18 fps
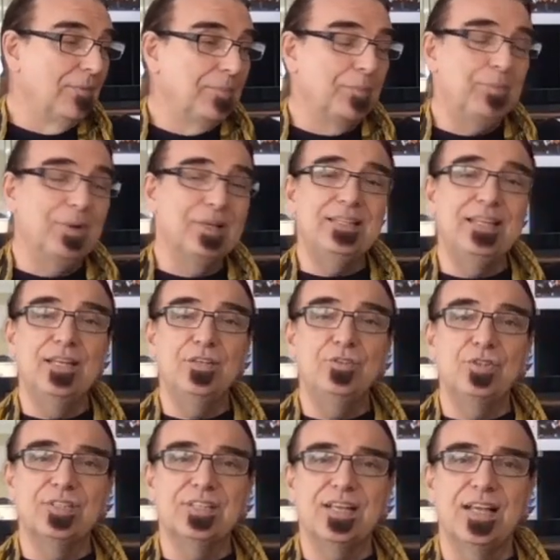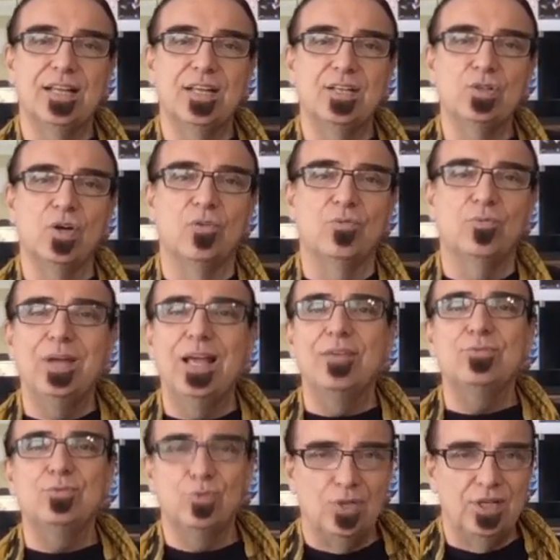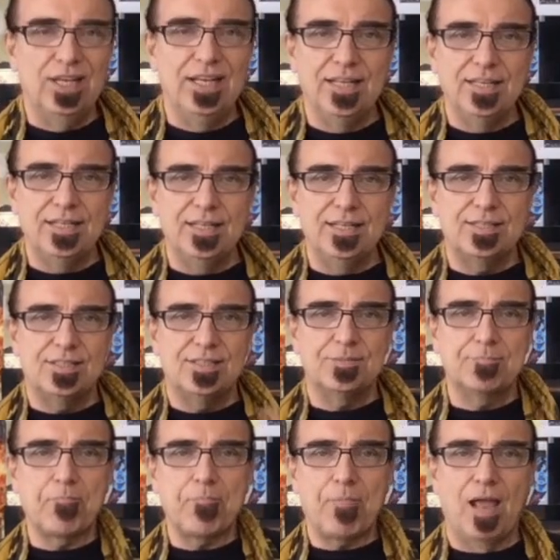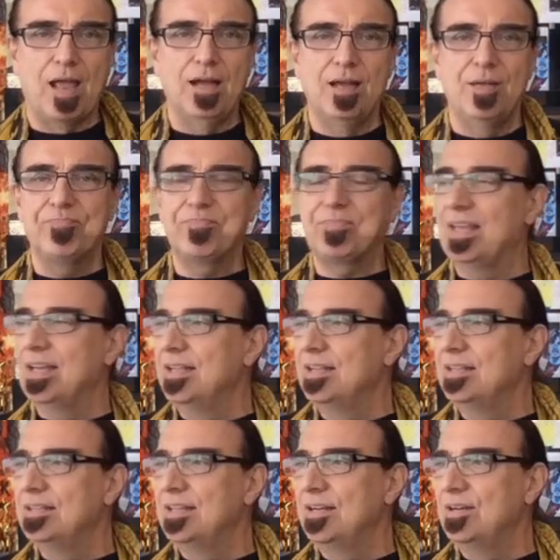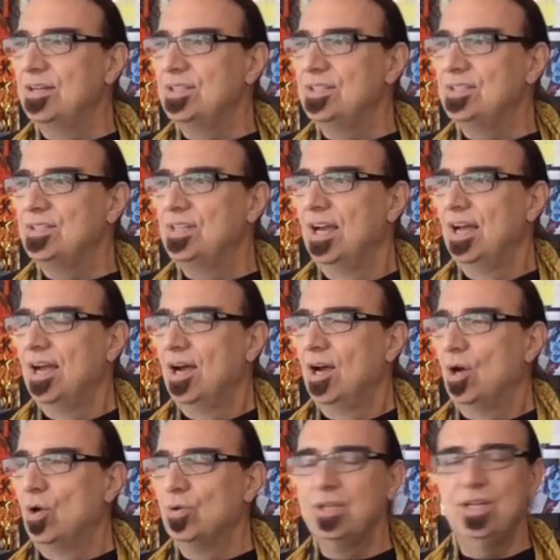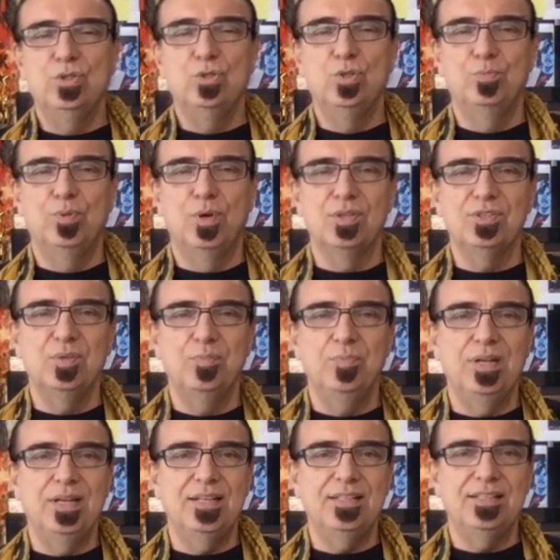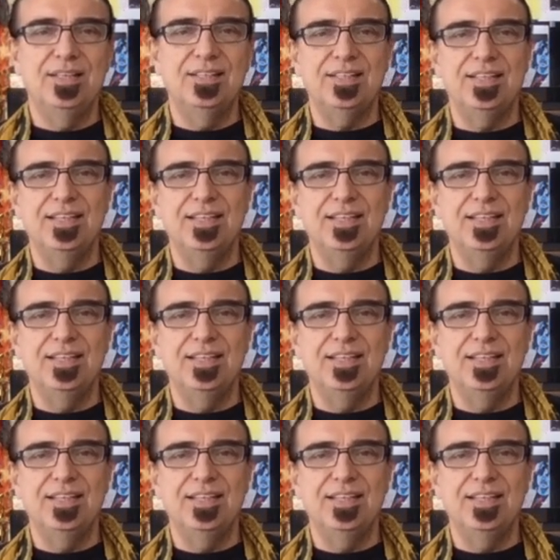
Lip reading: But they just cut us off. We have to clear this, and there is only two possibilities.